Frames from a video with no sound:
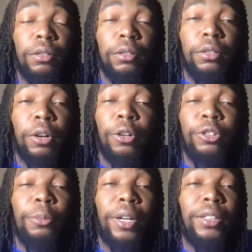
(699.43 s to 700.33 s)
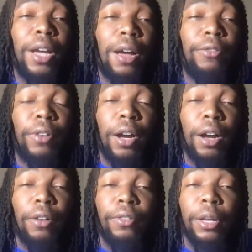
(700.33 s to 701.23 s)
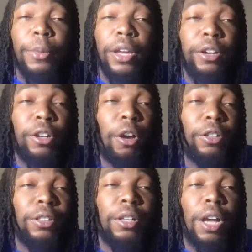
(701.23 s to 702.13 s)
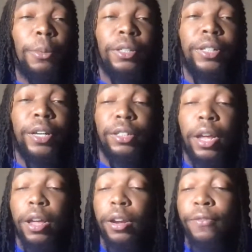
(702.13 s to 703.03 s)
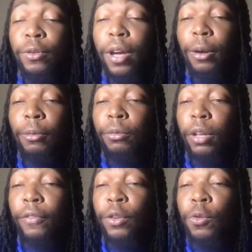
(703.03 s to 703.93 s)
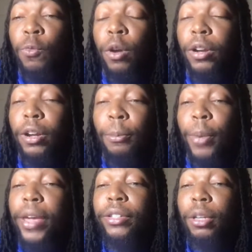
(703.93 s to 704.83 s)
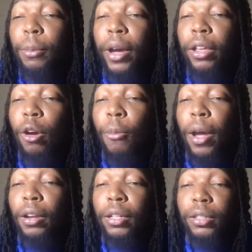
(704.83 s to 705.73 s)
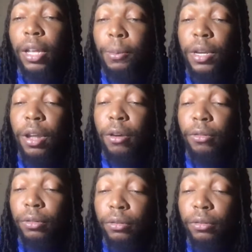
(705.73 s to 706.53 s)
So those are my top 5. Let me hear y'all's in the comment section. Hey, and if you want to debate somebody on my list, let me know.